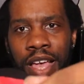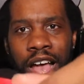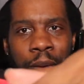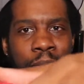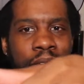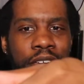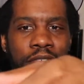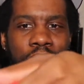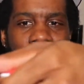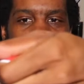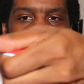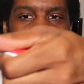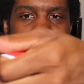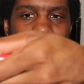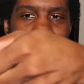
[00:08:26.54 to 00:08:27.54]
How many of y'all
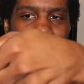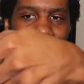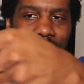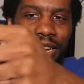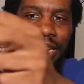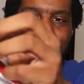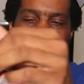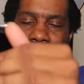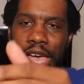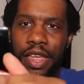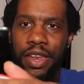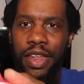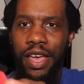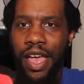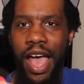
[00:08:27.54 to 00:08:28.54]
have ever done
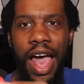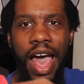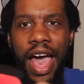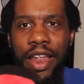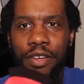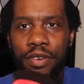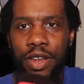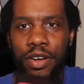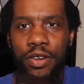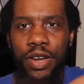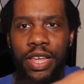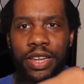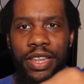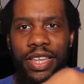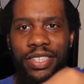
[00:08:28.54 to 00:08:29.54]
that? I, I don't know,
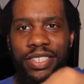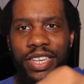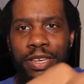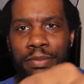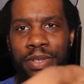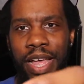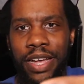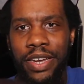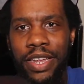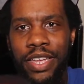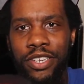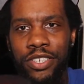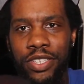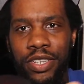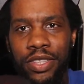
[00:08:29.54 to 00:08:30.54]
that, that seems like an
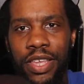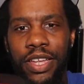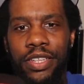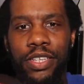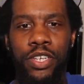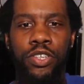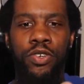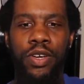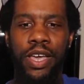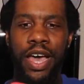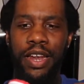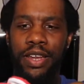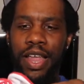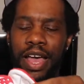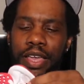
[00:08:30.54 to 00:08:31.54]
interesting thing to do.
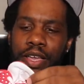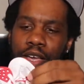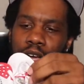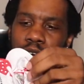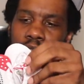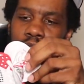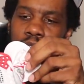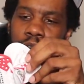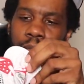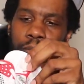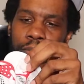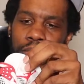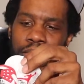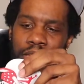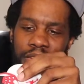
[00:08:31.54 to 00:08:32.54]
Kind of like,
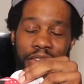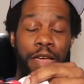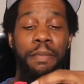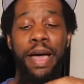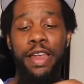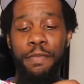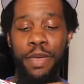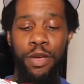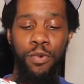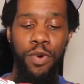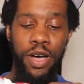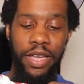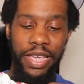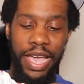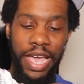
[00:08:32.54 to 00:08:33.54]
um, that might have been
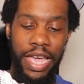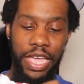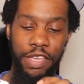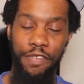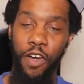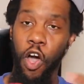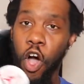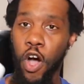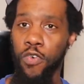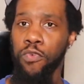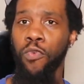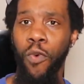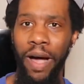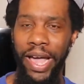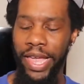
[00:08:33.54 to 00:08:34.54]
what gave
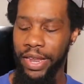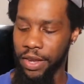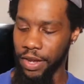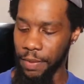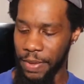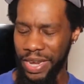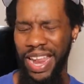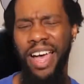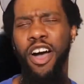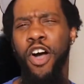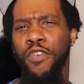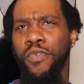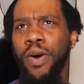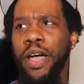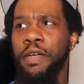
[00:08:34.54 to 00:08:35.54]
Off-White, I mean not
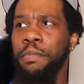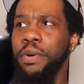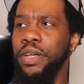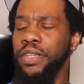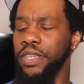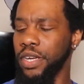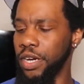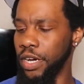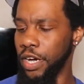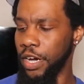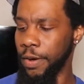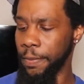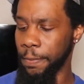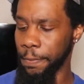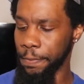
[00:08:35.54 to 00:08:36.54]
Off-White, but
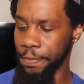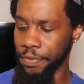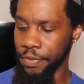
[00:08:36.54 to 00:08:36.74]
um,